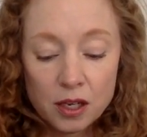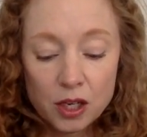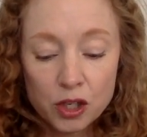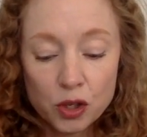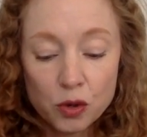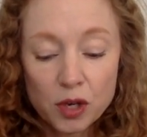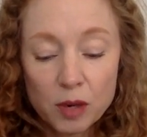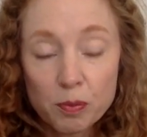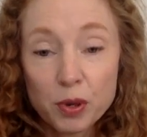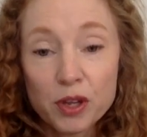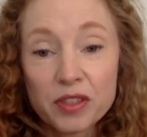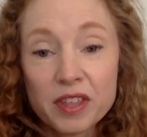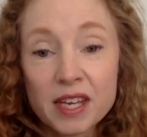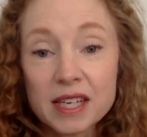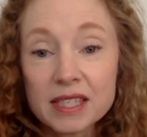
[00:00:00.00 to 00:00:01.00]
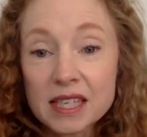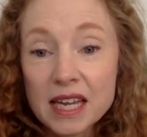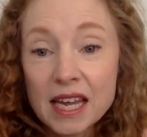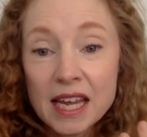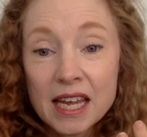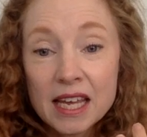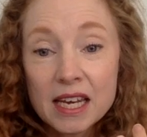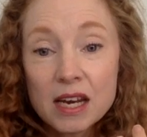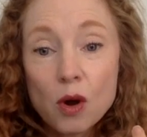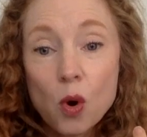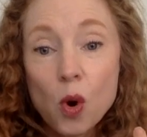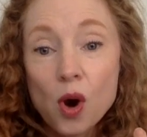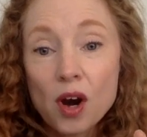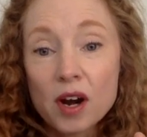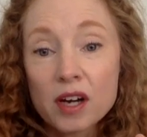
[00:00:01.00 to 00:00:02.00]
You can put things in
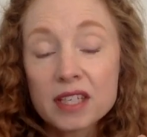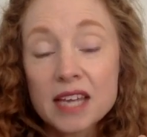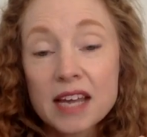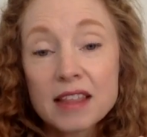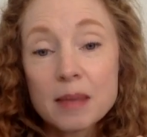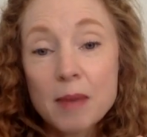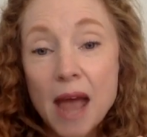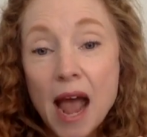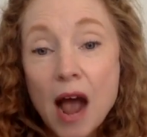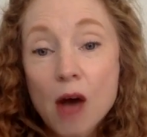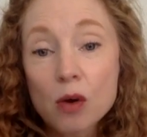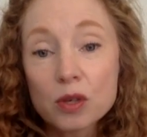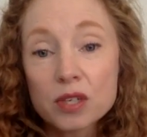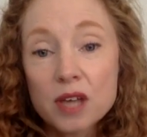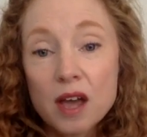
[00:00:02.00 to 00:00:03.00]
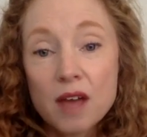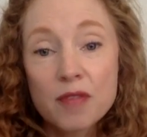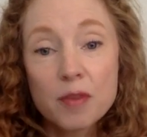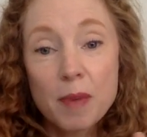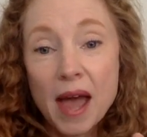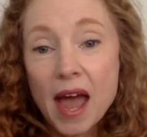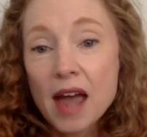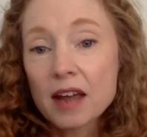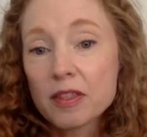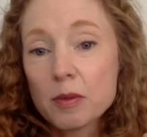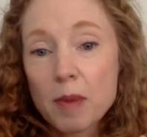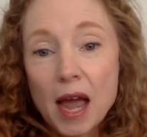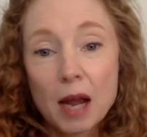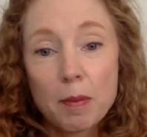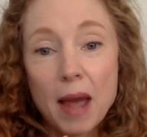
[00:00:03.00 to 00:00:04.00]
or take them out of the bag, the
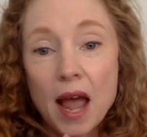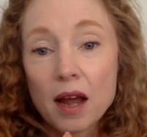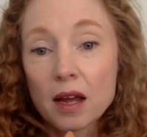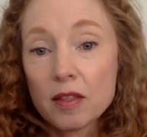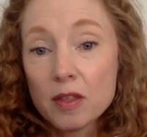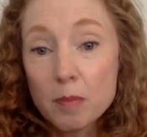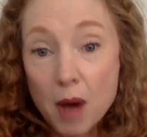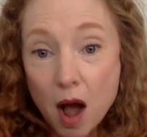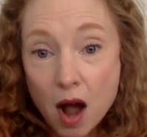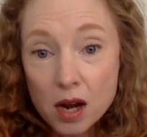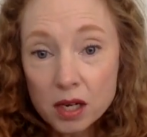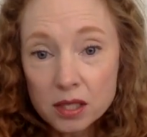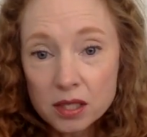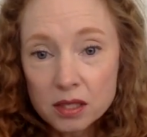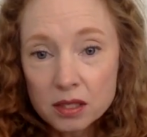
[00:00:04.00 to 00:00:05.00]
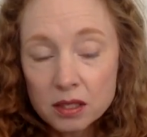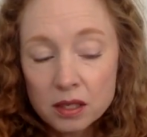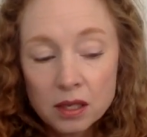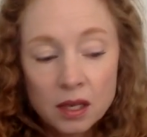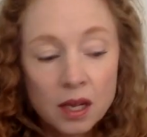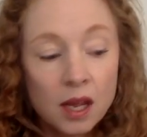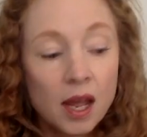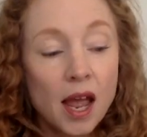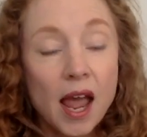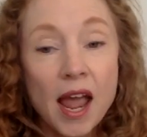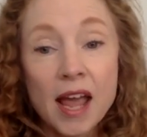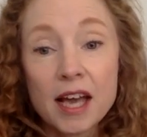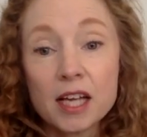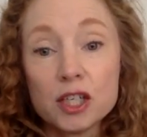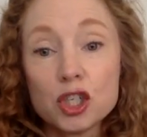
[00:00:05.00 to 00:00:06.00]
backpack, and the box.
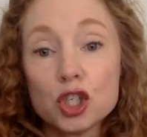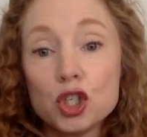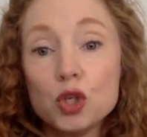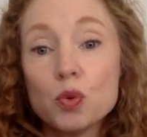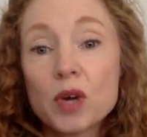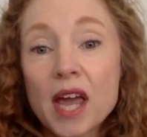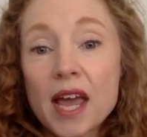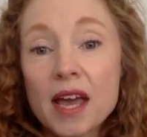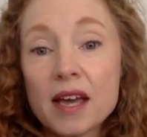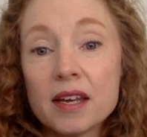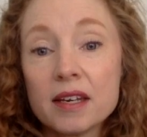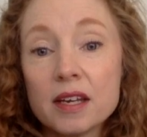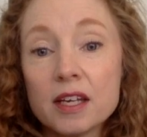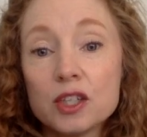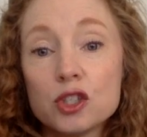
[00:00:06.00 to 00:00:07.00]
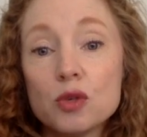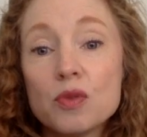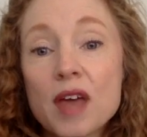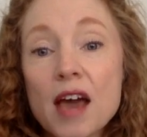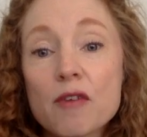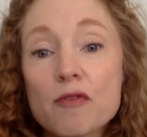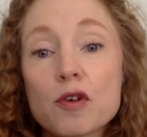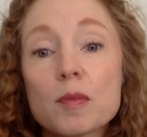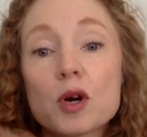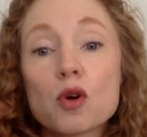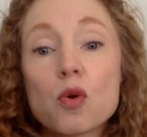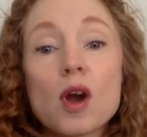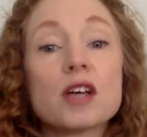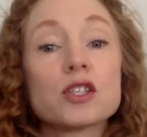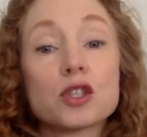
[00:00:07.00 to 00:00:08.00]
And you can do that from
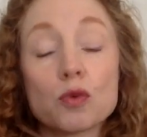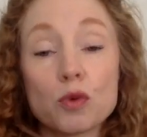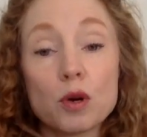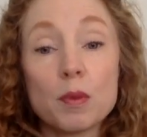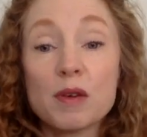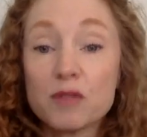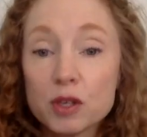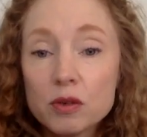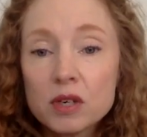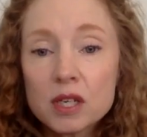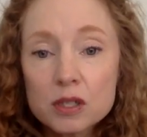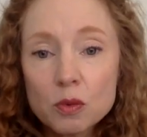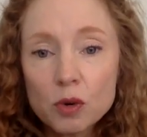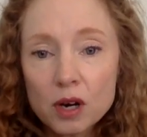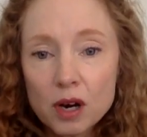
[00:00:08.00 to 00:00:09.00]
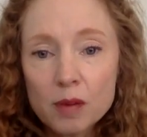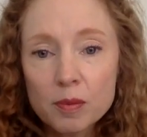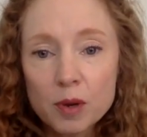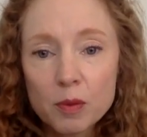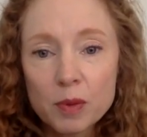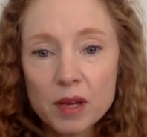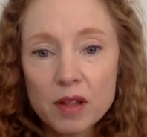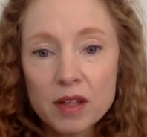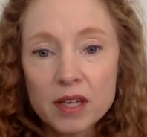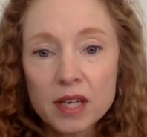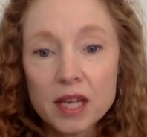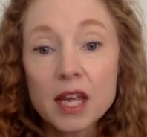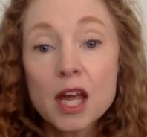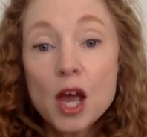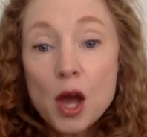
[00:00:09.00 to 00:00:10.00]
across the room. If you need to work on
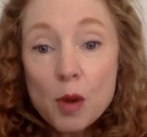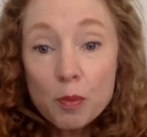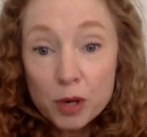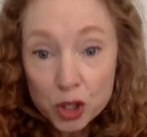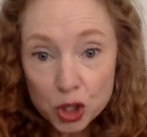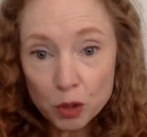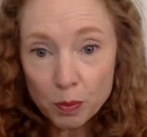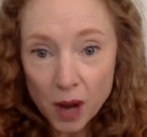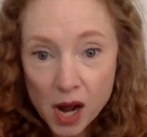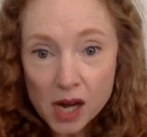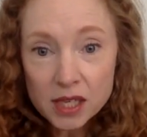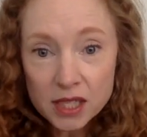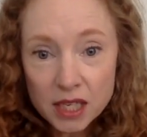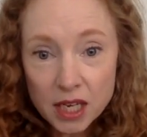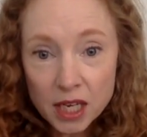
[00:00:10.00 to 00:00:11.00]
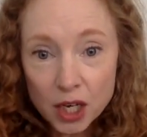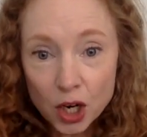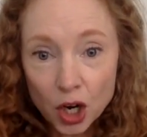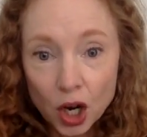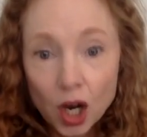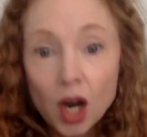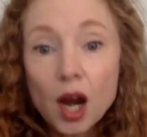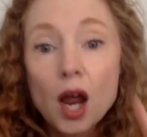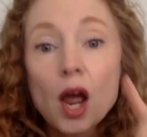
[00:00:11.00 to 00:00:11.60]
mobility, put your box here,